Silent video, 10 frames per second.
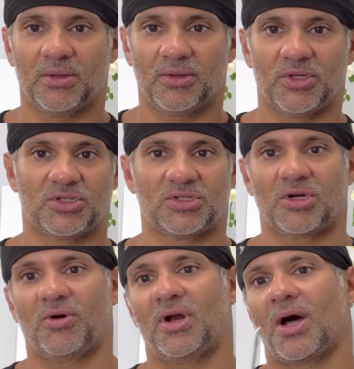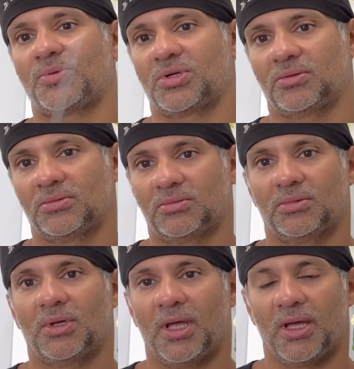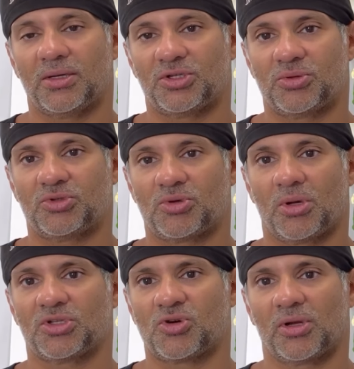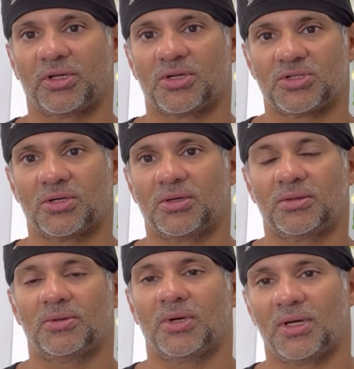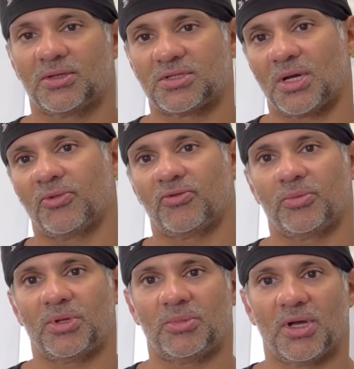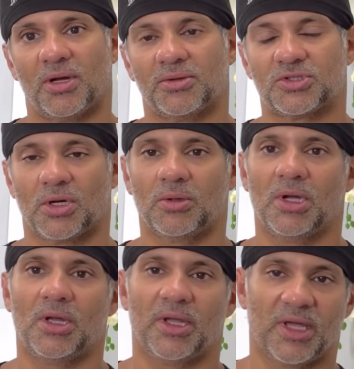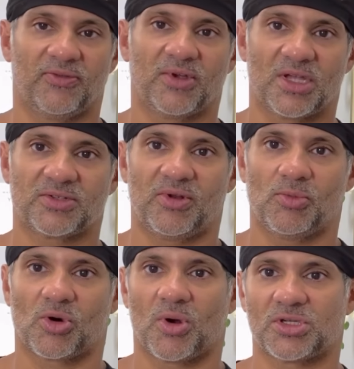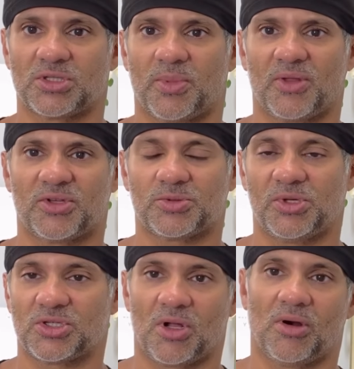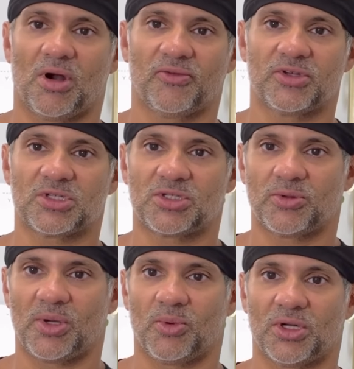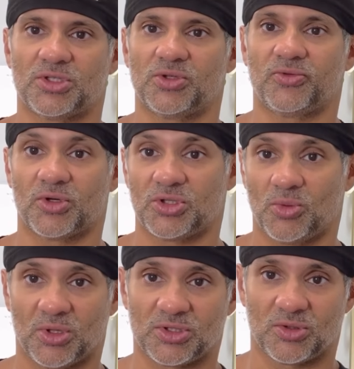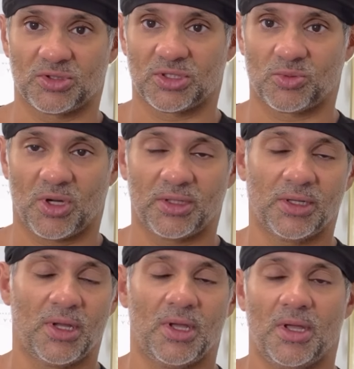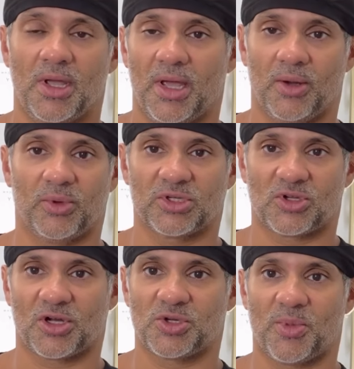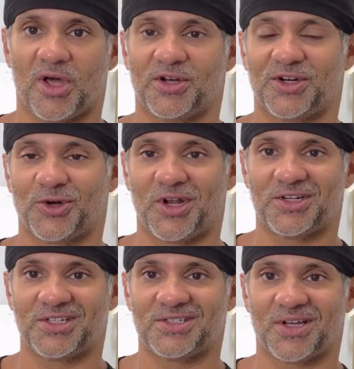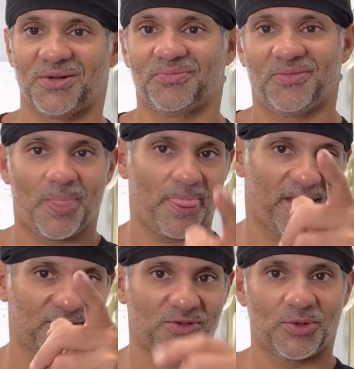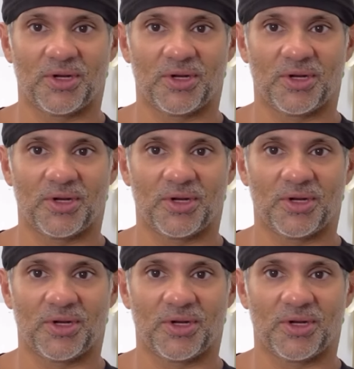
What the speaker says: this is a great option, and it should be strongly considered at the time of a BBL. So again, if you guys have any more questions about this, please call our office at 281-242-1061, and we can talk to you about it in greater detail. Thanks for tuning